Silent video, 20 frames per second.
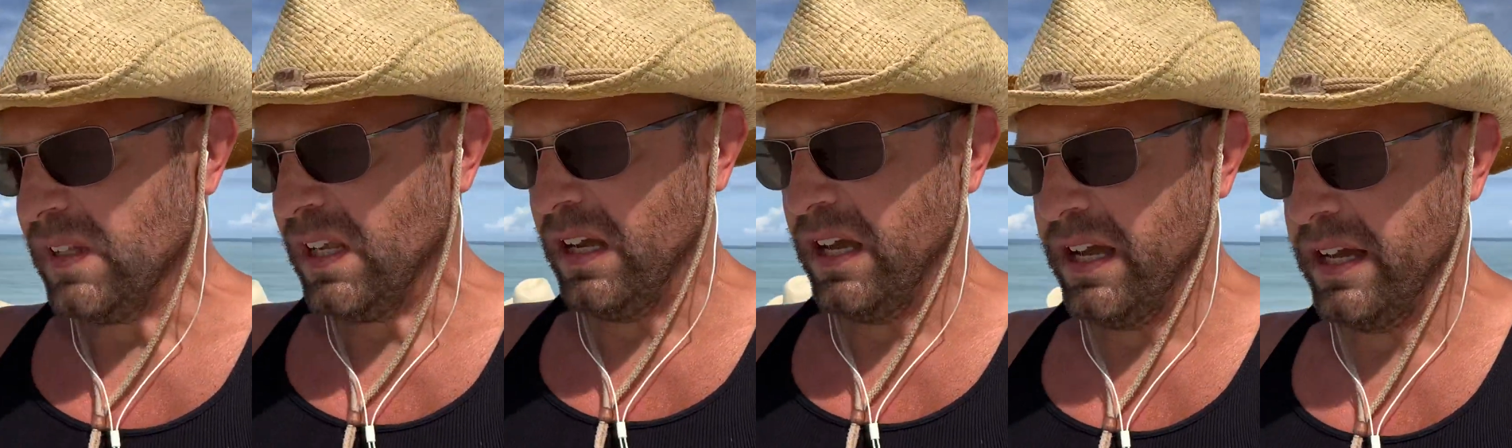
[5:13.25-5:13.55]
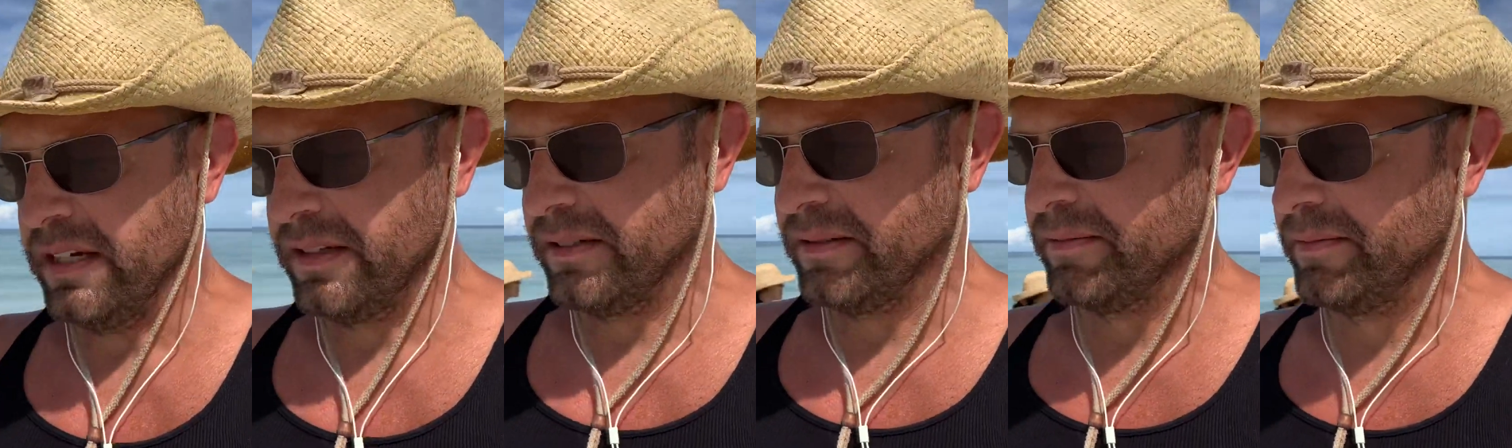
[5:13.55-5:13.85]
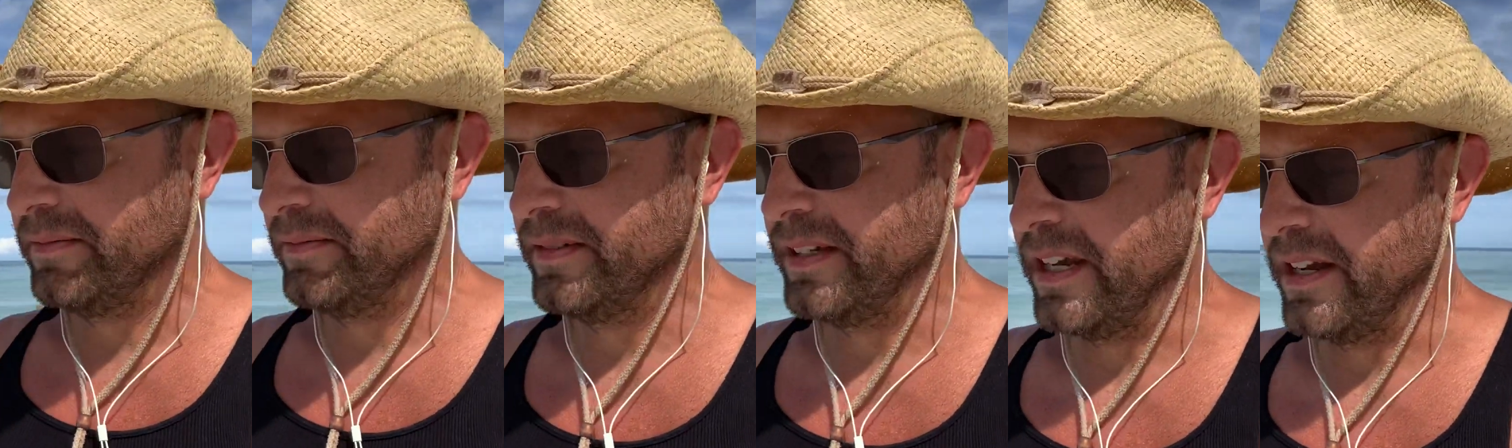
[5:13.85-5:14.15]
and,
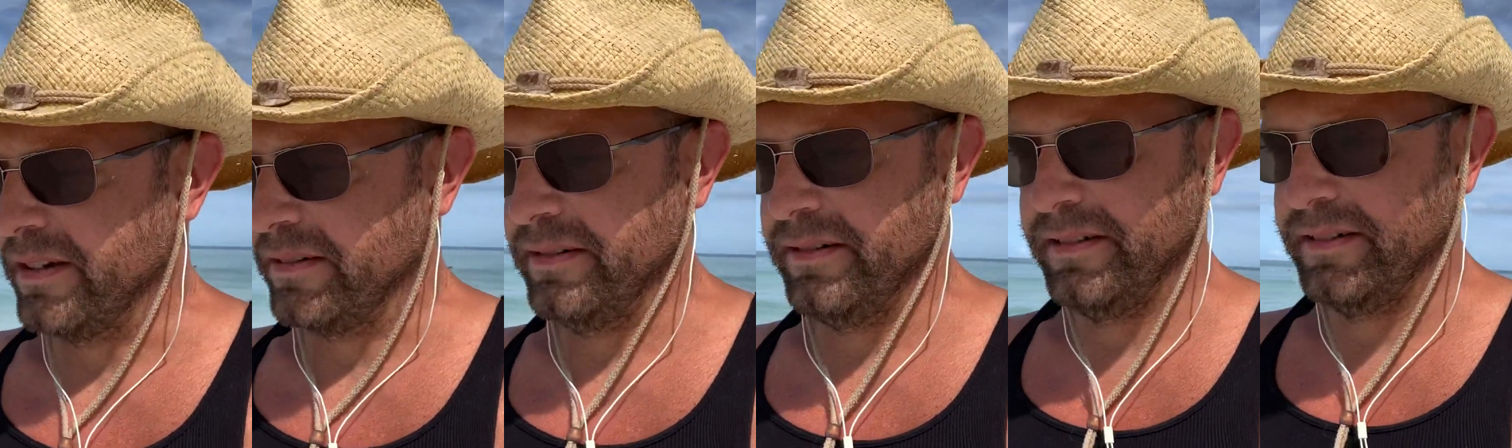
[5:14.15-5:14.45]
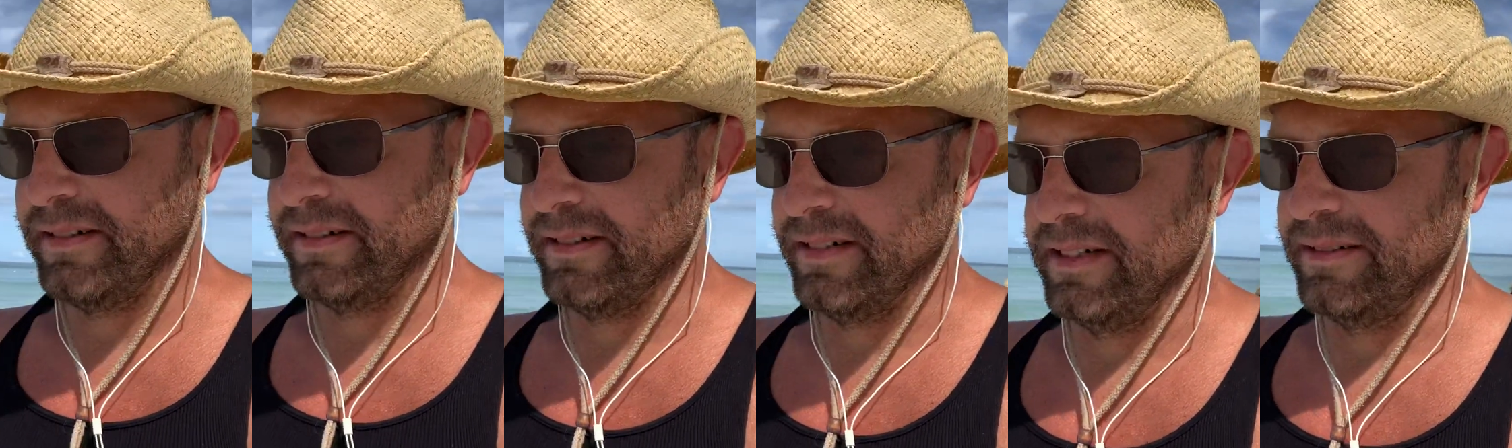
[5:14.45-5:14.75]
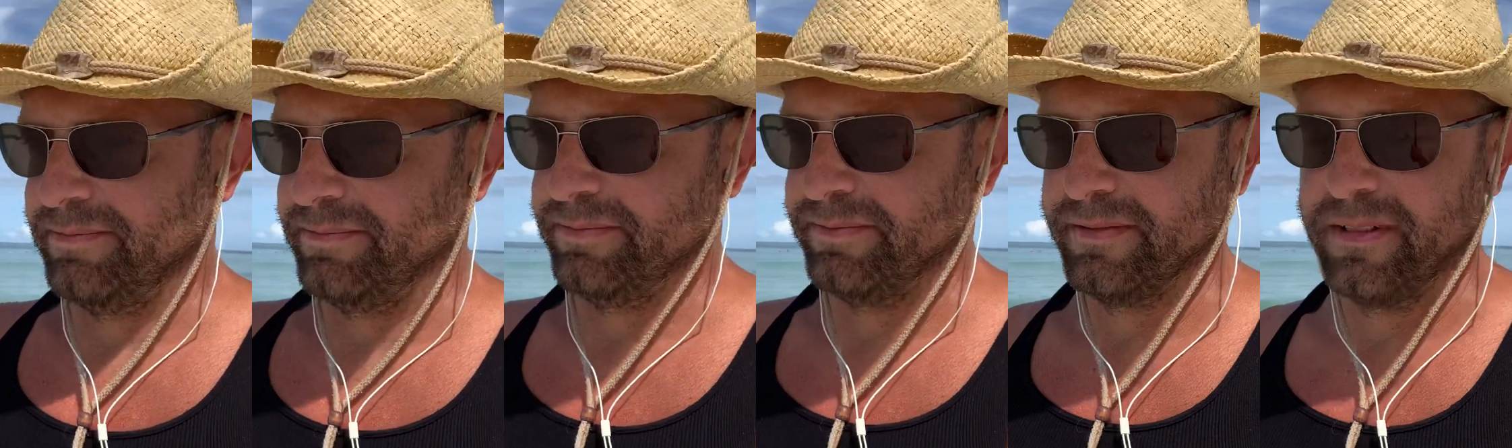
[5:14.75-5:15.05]
you know,
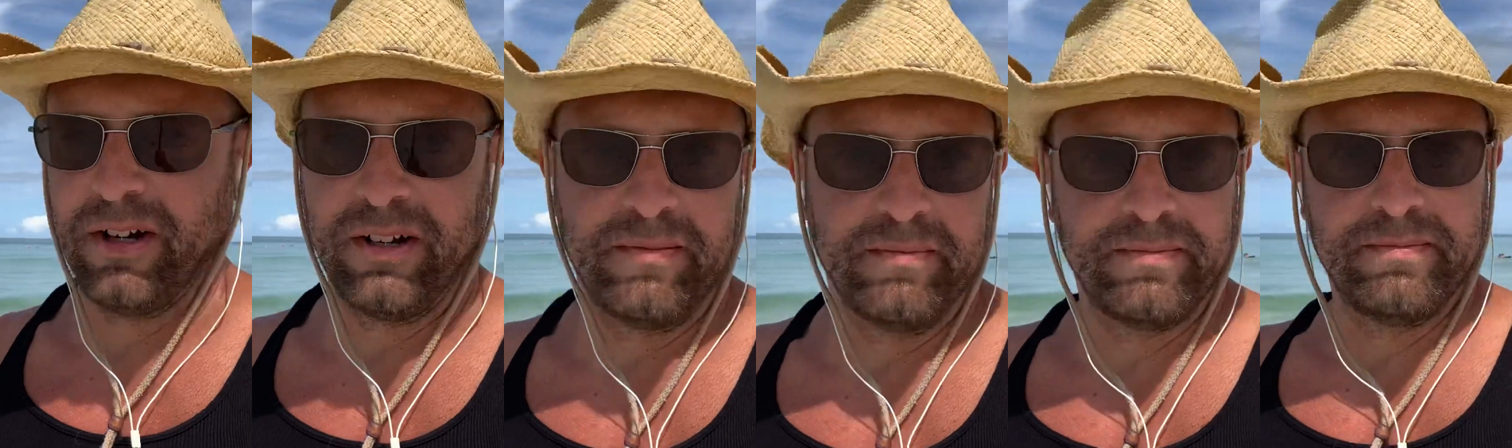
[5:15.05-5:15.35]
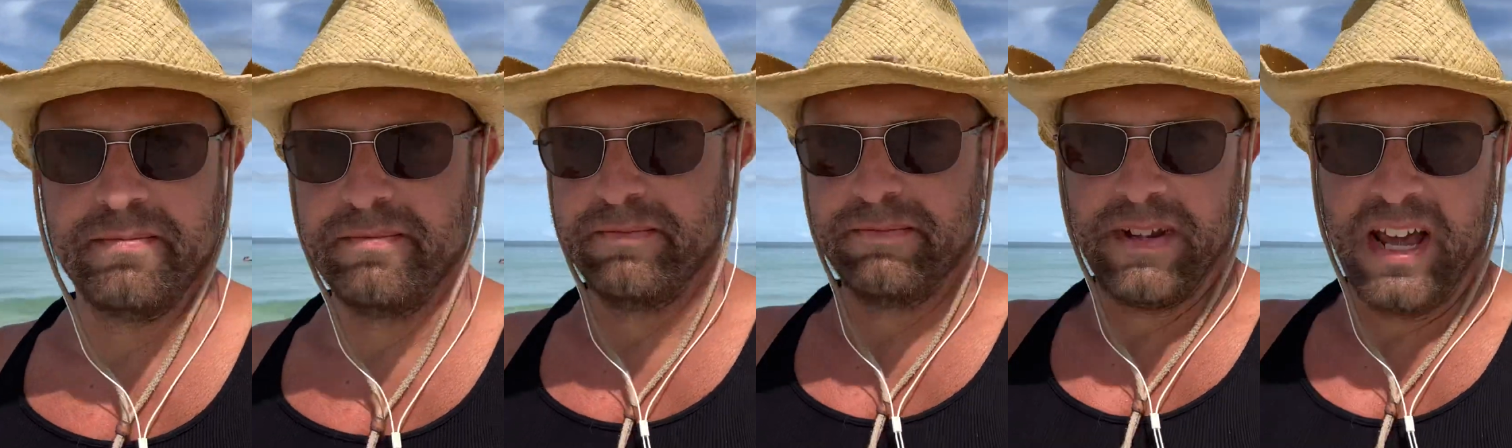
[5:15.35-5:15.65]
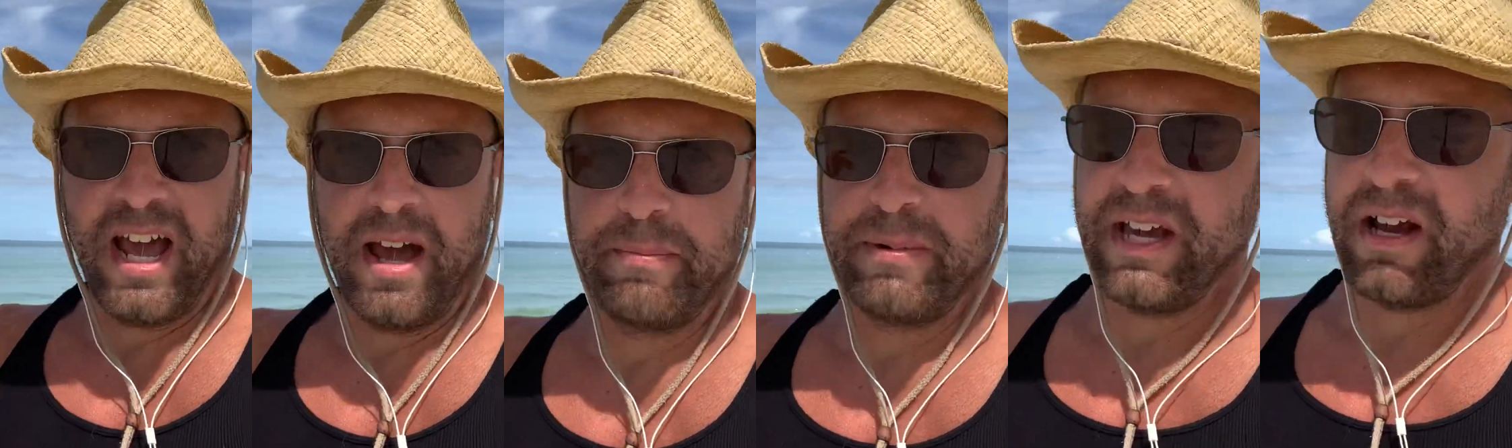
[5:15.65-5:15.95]
on
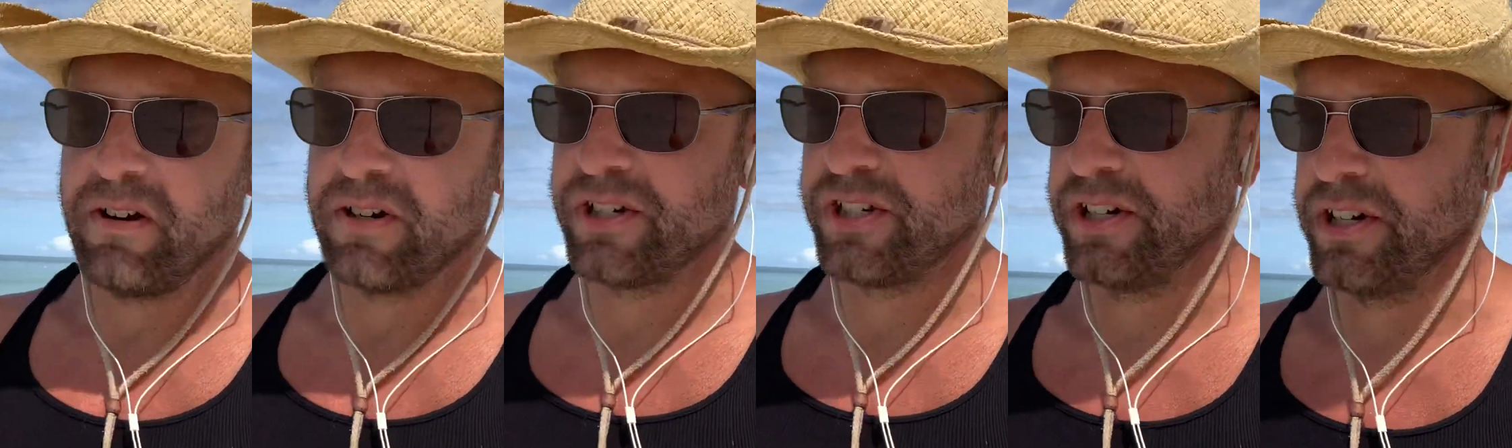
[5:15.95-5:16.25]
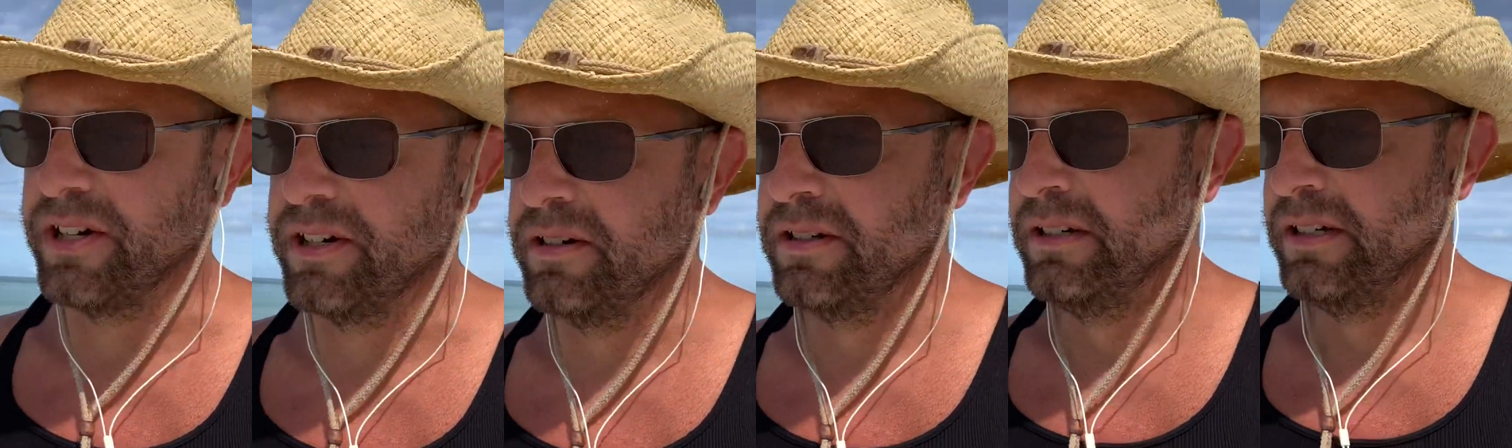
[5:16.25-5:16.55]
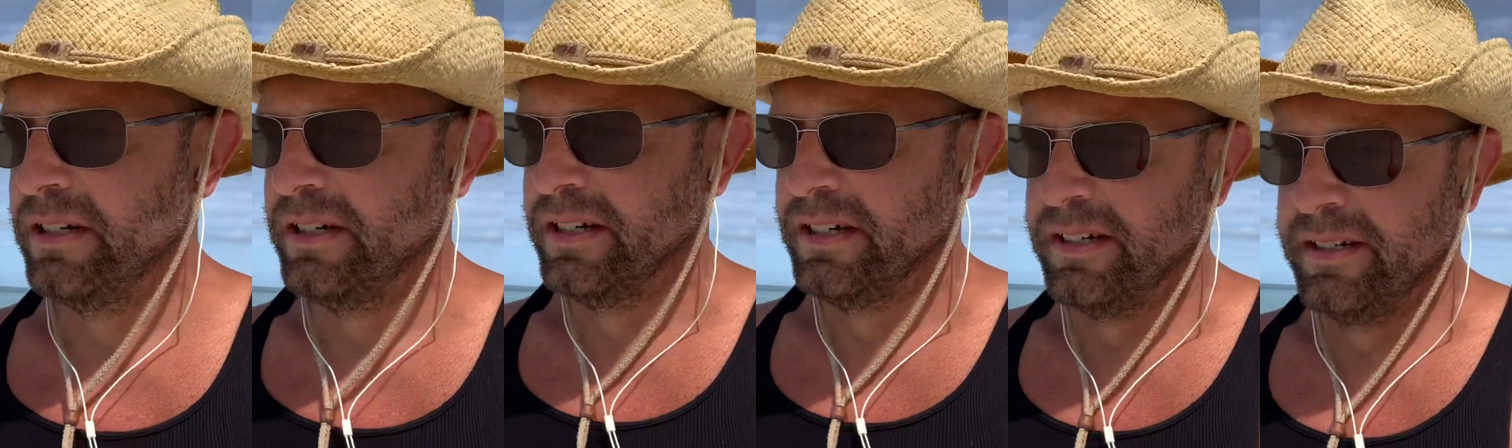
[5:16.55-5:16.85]
Happy Hour Show,
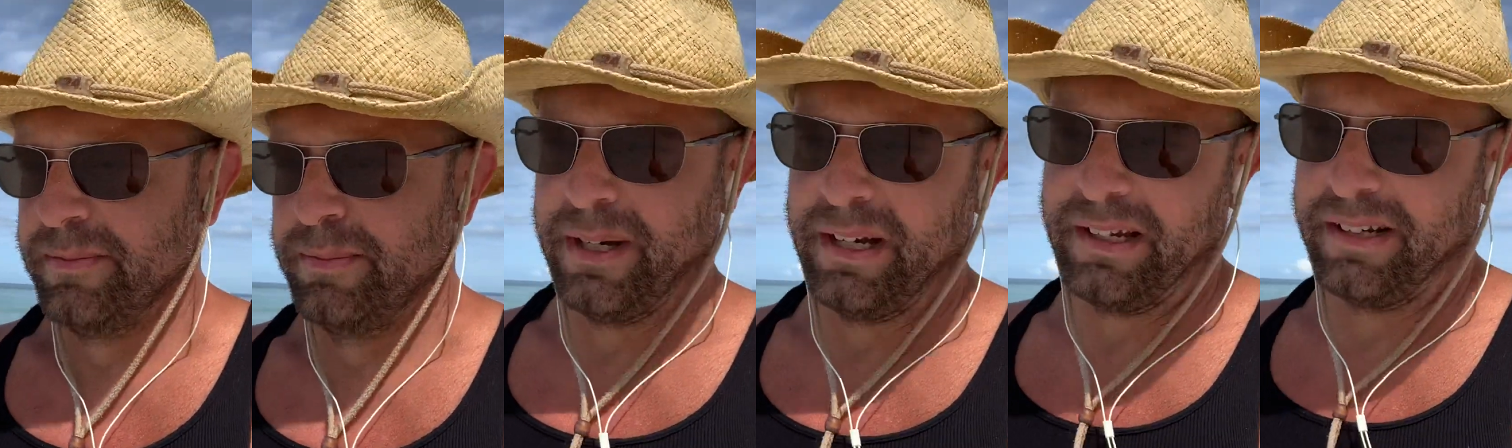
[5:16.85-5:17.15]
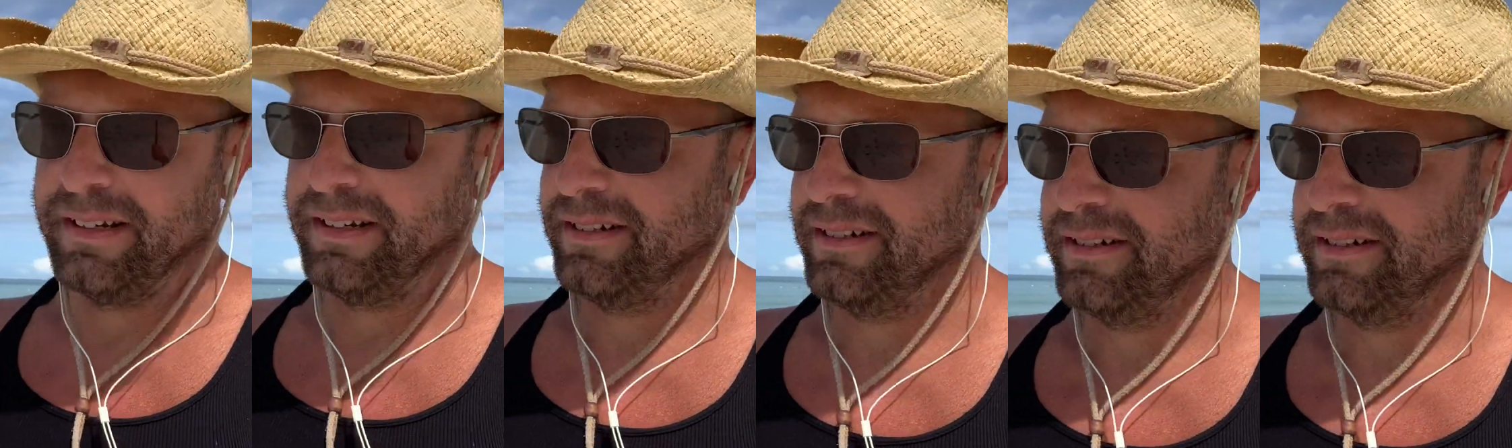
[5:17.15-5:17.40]
but